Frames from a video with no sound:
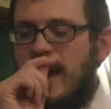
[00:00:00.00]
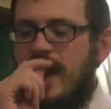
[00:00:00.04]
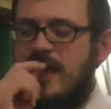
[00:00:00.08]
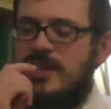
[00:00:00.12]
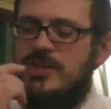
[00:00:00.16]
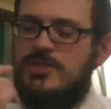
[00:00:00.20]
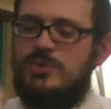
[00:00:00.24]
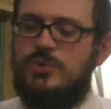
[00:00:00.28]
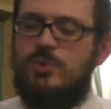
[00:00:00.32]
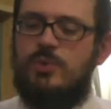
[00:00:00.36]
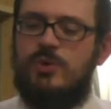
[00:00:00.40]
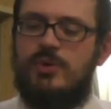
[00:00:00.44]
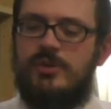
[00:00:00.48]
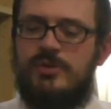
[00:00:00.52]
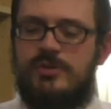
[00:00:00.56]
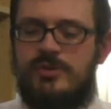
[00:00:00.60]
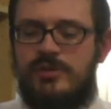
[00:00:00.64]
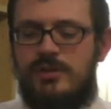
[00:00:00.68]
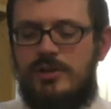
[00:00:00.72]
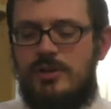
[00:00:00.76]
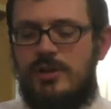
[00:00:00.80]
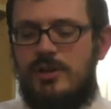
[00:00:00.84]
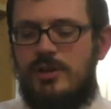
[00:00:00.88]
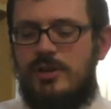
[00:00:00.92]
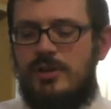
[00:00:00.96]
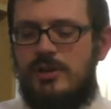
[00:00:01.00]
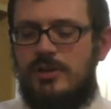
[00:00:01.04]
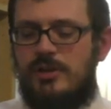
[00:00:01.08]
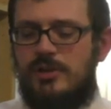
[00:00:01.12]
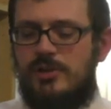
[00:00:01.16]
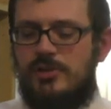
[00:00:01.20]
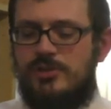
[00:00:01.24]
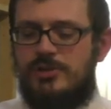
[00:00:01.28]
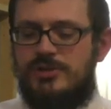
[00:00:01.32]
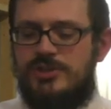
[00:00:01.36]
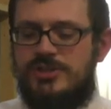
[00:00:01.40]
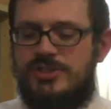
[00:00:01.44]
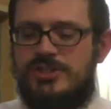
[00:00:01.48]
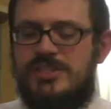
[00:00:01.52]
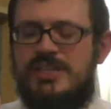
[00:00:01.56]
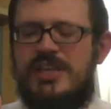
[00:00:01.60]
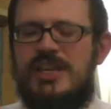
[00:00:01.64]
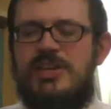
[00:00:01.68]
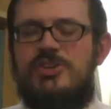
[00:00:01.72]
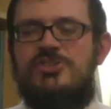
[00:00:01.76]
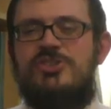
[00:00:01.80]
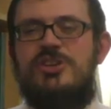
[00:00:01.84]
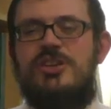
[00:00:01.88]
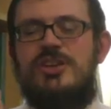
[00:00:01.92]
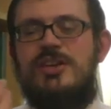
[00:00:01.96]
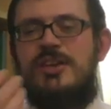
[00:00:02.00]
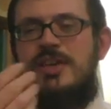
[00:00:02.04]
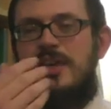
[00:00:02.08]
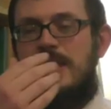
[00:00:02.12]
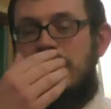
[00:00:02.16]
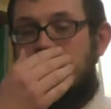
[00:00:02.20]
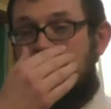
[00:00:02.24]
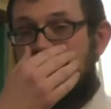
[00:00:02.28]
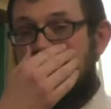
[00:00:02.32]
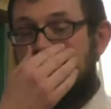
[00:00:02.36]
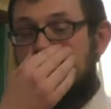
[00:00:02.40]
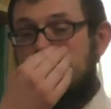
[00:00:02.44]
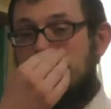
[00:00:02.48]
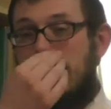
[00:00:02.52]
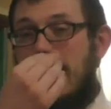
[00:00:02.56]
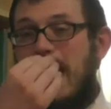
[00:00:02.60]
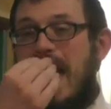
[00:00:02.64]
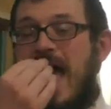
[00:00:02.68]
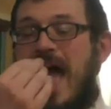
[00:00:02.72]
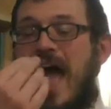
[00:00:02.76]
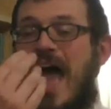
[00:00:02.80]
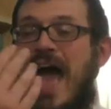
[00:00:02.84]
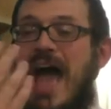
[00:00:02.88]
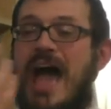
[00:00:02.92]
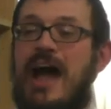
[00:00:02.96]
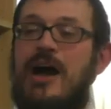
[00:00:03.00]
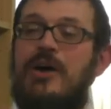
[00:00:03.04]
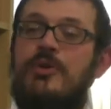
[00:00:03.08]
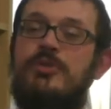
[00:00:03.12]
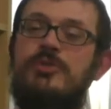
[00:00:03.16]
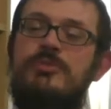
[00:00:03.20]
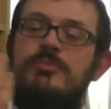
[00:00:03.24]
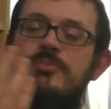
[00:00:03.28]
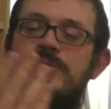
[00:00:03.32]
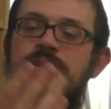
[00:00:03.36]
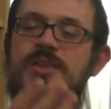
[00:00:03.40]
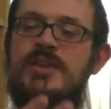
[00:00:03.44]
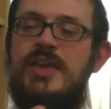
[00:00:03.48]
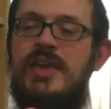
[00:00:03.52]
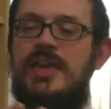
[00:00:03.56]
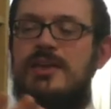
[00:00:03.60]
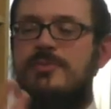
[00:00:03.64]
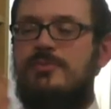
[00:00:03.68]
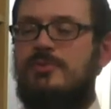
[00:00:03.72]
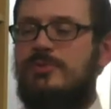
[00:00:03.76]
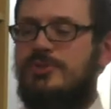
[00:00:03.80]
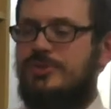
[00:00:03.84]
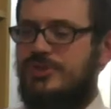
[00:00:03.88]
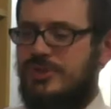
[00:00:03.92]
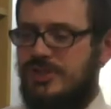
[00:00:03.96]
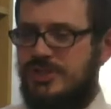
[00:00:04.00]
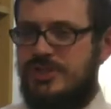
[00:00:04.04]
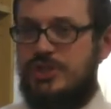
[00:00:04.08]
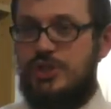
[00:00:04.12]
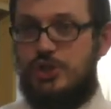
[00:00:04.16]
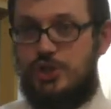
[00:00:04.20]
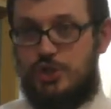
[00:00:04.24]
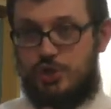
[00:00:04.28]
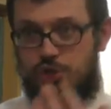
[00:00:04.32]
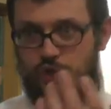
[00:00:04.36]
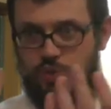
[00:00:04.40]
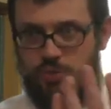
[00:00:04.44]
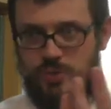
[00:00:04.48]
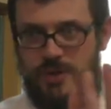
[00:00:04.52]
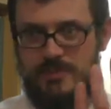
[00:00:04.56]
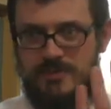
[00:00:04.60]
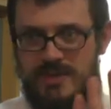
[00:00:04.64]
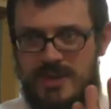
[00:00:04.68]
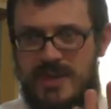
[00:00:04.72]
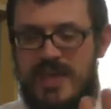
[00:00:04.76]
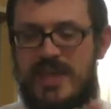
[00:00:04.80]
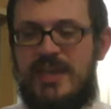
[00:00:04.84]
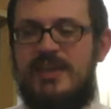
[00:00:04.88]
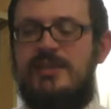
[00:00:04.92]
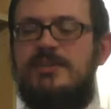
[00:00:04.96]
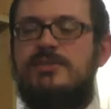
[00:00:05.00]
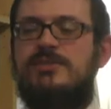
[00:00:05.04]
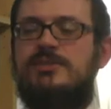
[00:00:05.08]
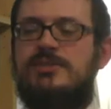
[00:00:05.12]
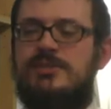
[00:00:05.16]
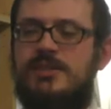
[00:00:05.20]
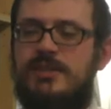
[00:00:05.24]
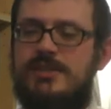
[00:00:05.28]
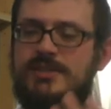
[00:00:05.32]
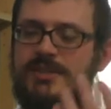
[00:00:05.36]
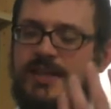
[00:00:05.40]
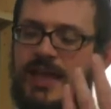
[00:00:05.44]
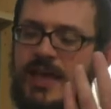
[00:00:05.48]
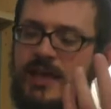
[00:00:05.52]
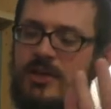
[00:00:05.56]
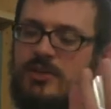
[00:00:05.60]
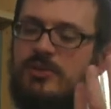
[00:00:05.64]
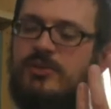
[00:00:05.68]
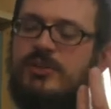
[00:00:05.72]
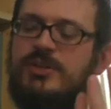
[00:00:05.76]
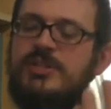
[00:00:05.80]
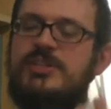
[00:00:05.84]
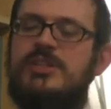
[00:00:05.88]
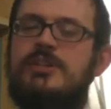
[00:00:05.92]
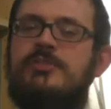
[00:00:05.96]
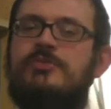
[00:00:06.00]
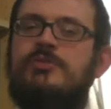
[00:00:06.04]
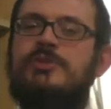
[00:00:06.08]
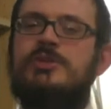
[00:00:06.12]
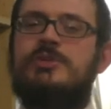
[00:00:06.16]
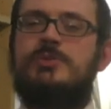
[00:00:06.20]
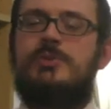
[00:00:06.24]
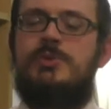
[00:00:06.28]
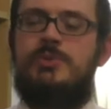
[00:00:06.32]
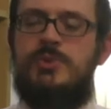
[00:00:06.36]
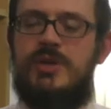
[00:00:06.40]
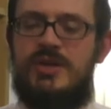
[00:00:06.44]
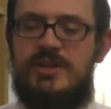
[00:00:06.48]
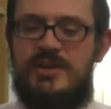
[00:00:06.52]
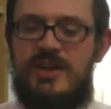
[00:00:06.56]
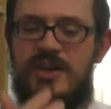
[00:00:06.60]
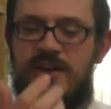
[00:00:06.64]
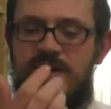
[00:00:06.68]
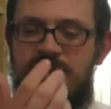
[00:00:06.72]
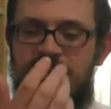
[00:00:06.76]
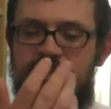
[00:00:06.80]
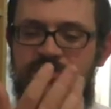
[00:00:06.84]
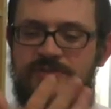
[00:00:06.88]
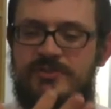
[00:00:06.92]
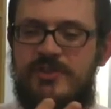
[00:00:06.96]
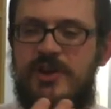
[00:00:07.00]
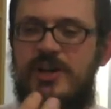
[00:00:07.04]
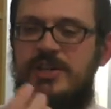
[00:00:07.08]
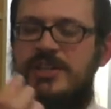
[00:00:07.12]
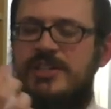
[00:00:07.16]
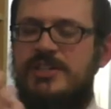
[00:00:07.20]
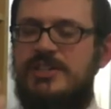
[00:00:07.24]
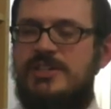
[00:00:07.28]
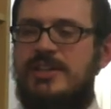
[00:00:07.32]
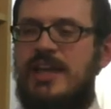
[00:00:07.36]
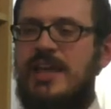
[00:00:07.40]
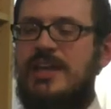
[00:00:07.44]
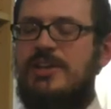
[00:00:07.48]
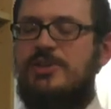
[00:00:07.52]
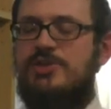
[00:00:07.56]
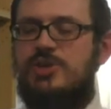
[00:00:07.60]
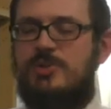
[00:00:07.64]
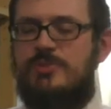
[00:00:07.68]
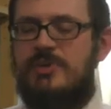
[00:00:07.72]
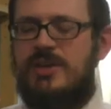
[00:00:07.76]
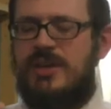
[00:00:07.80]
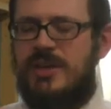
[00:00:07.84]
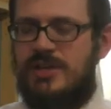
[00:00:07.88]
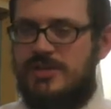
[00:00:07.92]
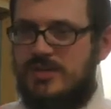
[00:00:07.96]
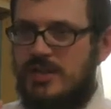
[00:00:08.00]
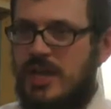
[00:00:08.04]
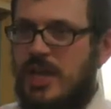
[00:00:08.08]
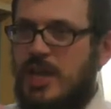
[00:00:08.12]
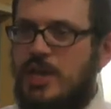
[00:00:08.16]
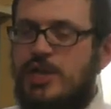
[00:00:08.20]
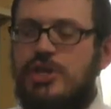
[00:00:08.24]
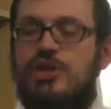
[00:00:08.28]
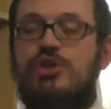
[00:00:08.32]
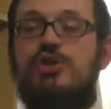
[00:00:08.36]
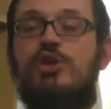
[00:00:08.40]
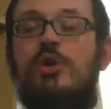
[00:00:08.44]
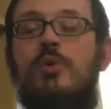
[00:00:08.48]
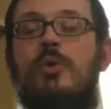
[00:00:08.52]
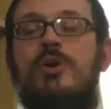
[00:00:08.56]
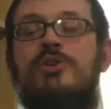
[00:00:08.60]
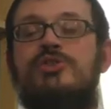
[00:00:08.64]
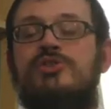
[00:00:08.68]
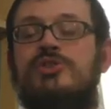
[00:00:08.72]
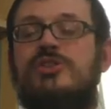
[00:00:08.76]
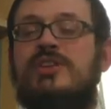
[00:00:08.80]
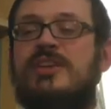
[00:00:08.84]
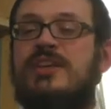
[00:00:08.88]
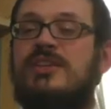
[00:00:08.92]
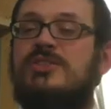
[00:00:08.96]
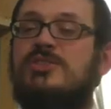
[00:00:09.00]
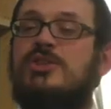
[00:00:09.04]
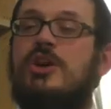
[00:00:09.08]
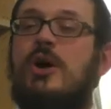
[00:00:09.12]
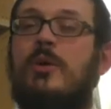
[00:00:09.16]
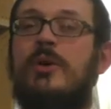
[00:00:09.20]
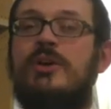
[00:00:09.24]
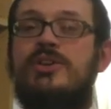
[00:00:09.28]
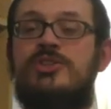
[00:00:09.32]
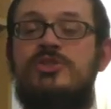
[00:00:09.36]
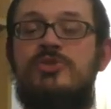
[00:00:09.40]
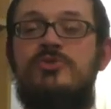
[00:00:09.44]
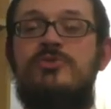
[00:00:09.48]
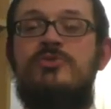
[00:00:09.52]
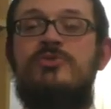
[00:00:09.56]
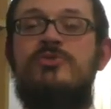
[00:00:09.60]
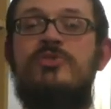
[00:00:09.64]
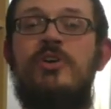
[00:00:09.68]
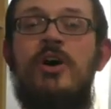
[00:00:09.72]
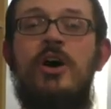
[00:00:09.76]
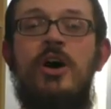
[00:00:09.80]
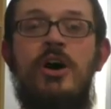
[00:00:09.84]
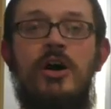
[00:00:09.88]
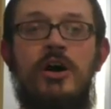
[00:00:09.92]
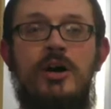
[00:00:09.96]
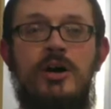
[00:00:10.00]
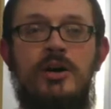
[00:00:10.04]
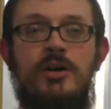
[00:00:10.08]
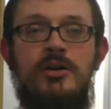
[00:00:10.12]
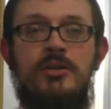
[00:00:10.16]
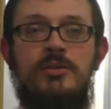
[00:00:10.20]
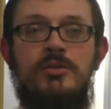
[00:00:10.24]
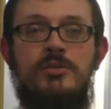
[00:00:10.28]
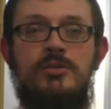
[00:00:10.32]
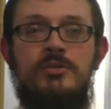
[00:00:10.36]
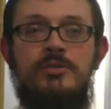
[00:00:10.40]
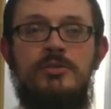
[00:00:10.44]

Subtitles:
And it's worth teaching kids how to be able to discriminate, to tell the difference between fun and danger, because you don't want your kids going too far